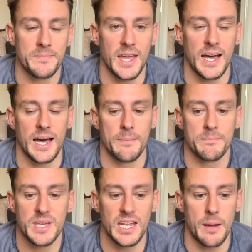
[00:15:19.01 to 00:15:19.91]

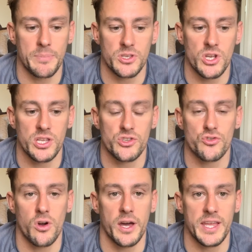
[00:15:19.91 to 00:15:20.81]
Get up and
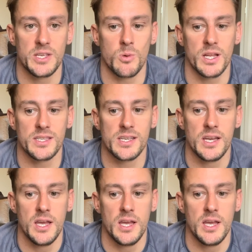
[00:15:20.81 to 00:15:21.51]
try these ones.